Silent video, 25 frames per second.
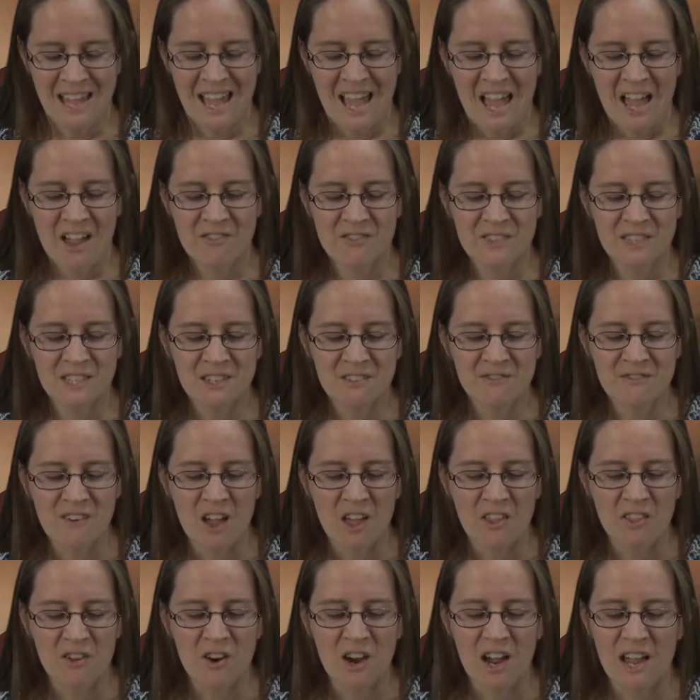Heavenly
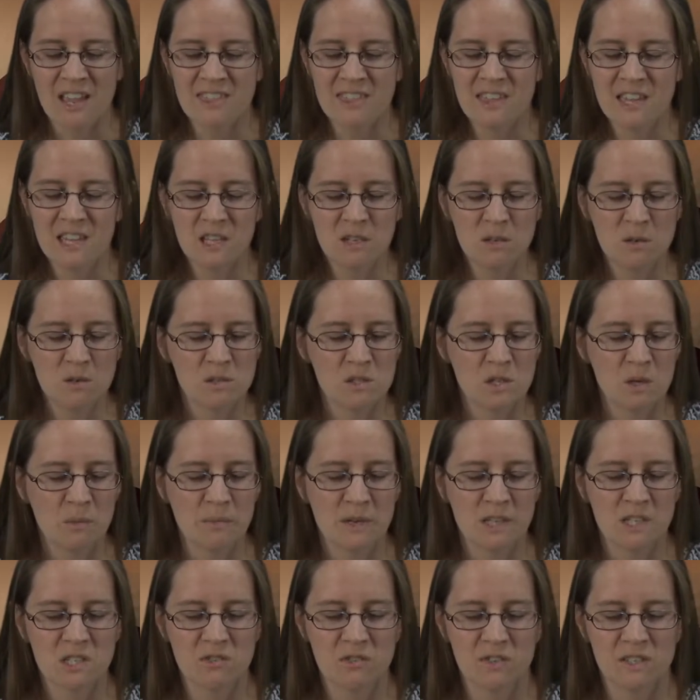Father, I thank you so
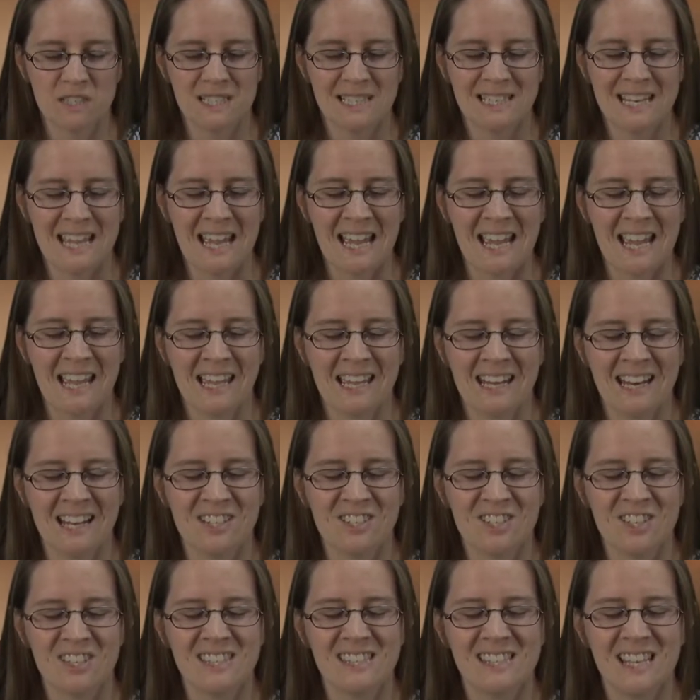much for today, and I
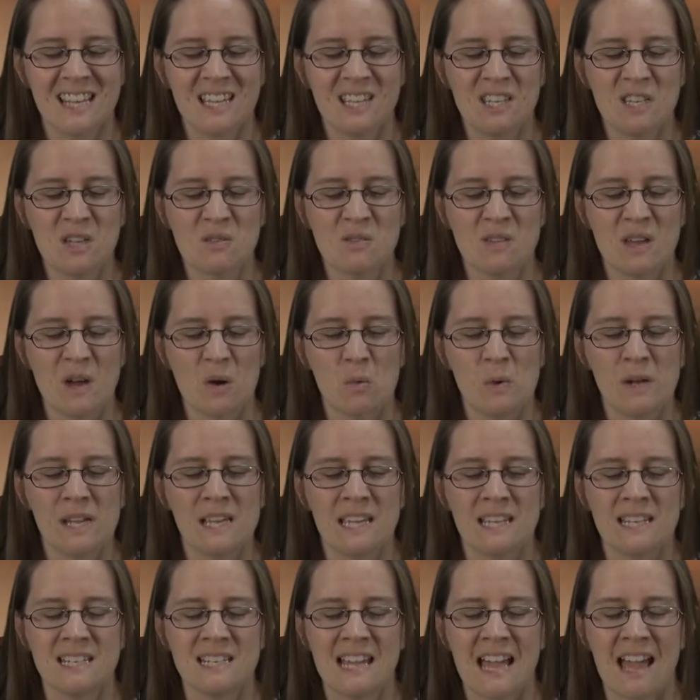just thank you that we
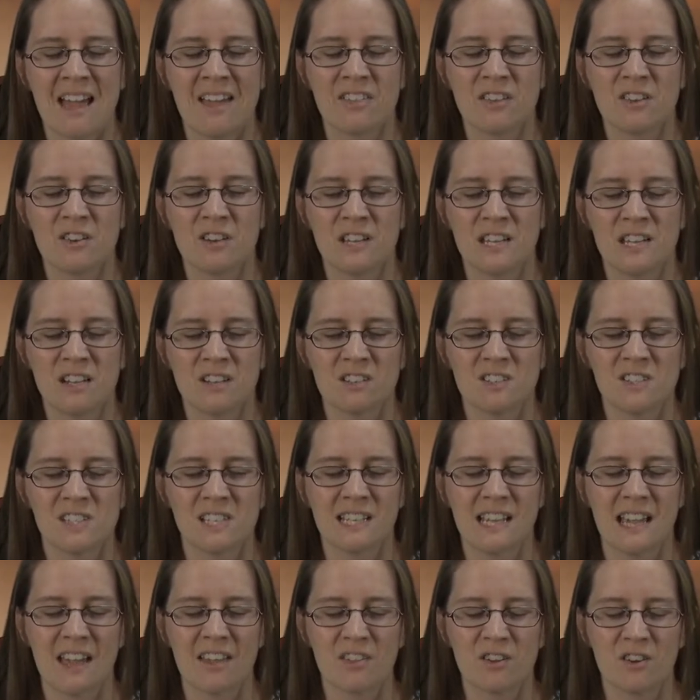can gather here
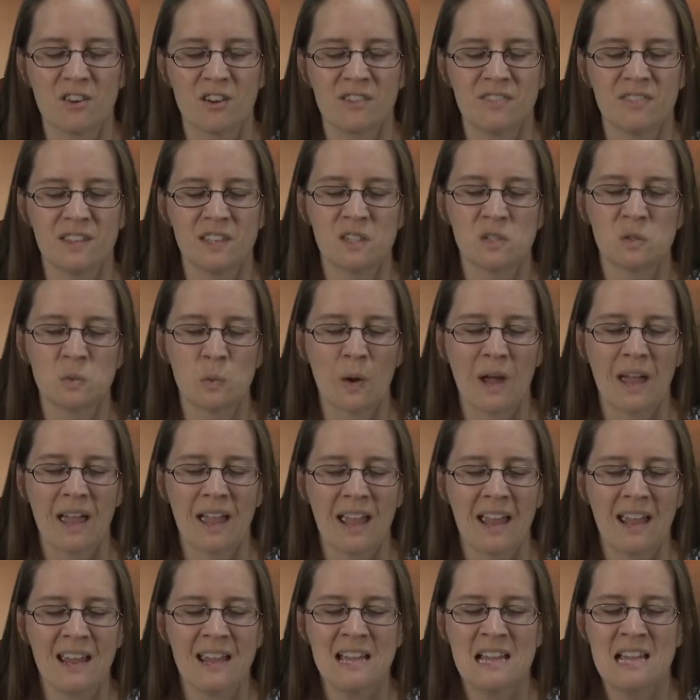together in this
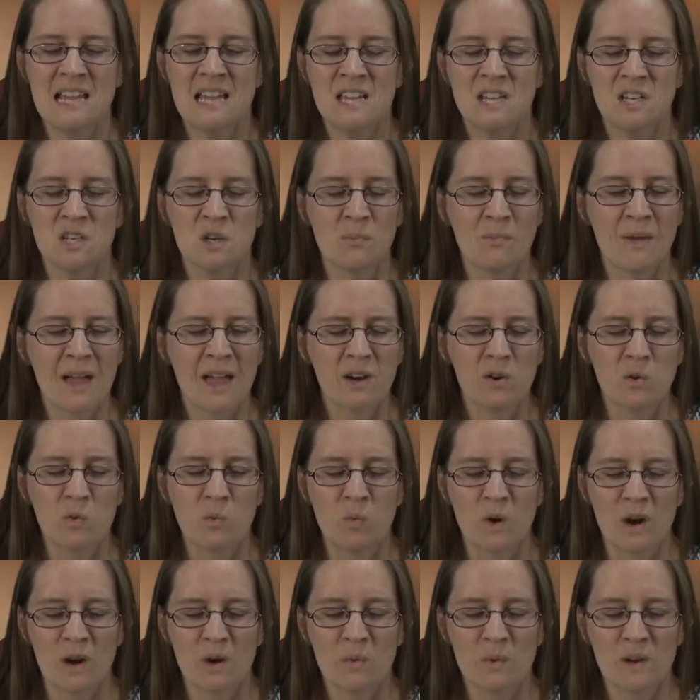way, no matter
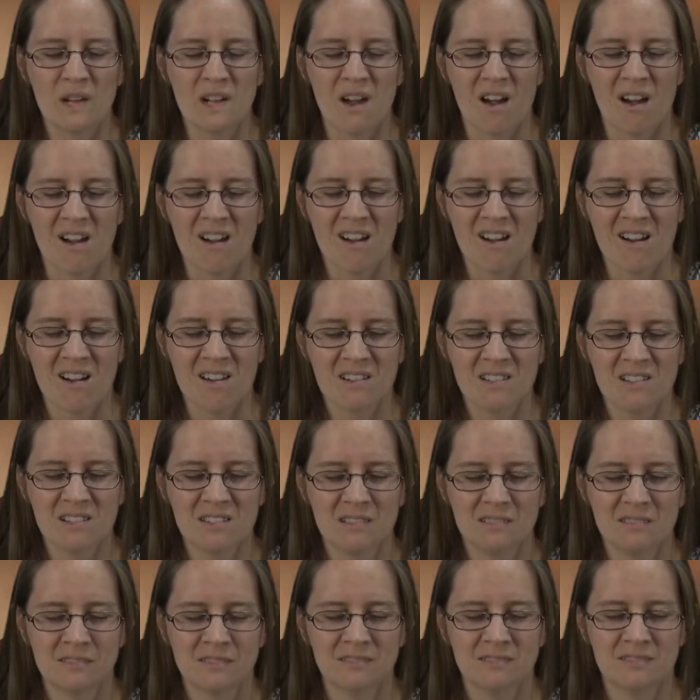where we are,
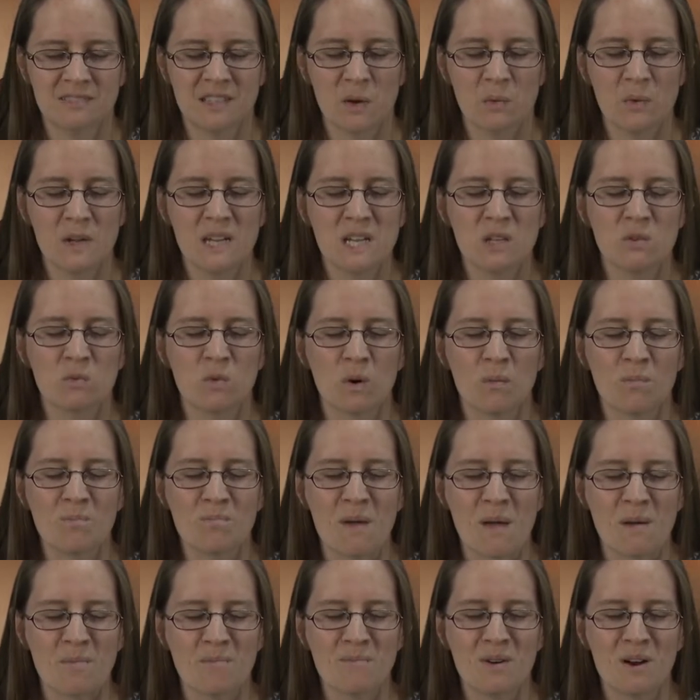that we can
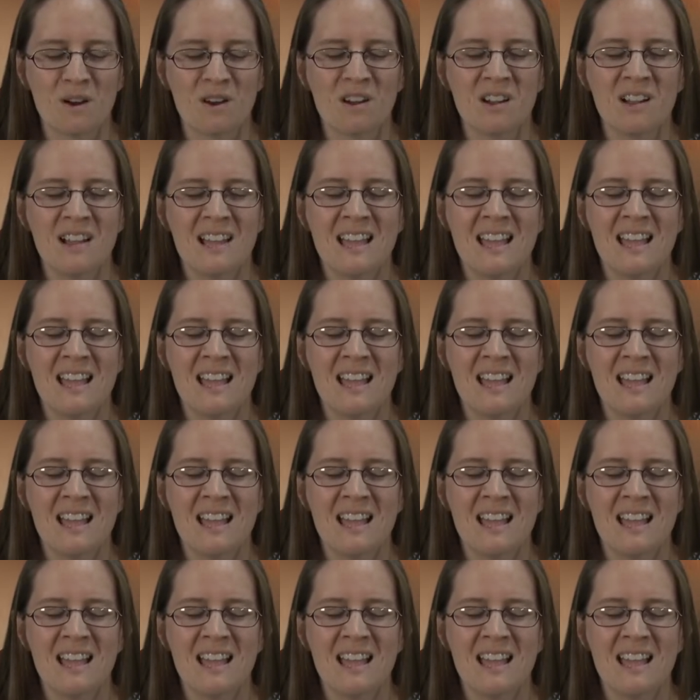remember